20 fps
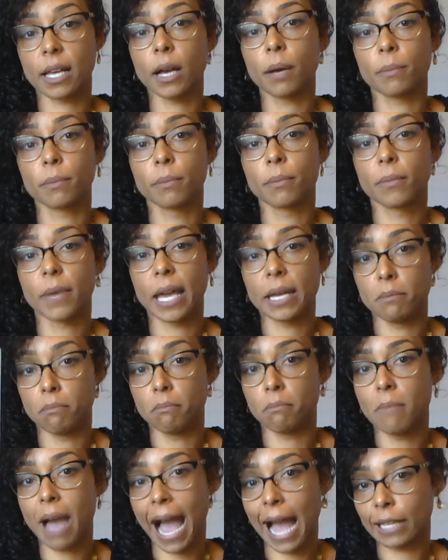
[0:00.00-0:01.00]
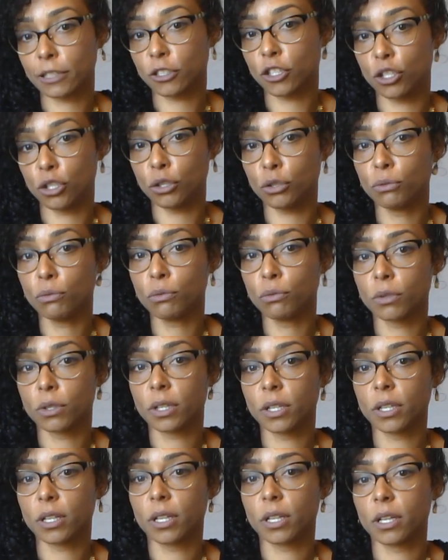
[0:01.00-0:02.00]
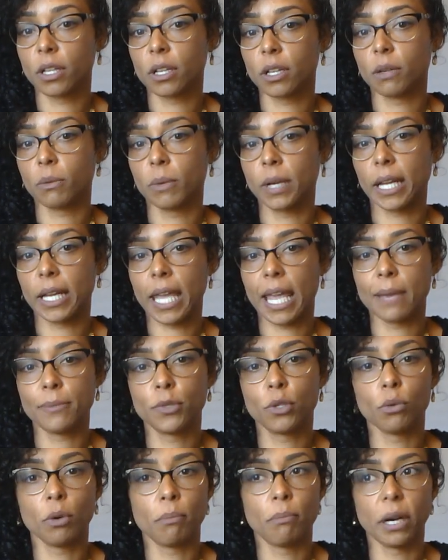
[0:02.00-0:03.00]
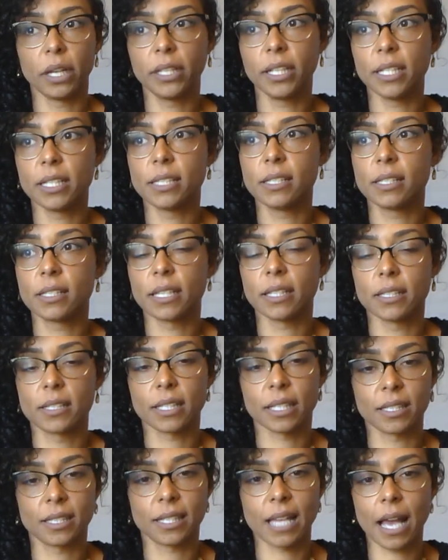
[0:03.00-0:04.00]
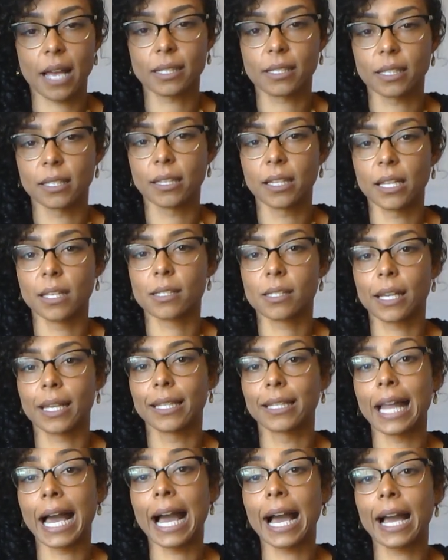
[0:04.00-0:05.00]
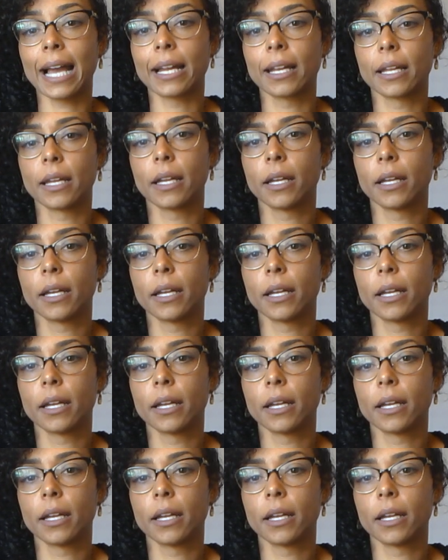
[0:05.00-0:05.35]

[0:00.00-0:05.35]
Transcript: up and match you when it came to abundance and success and things like that,